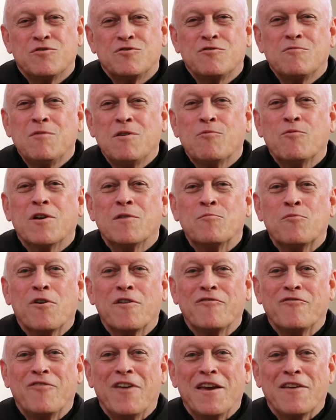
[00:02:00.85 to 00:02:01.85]
do me one
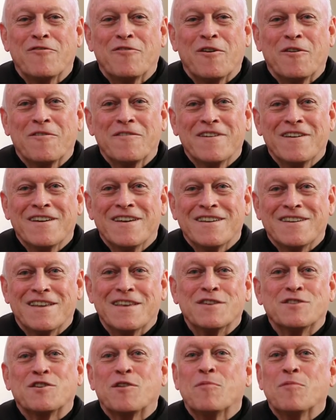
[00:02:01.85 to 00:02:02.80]
more favor, to this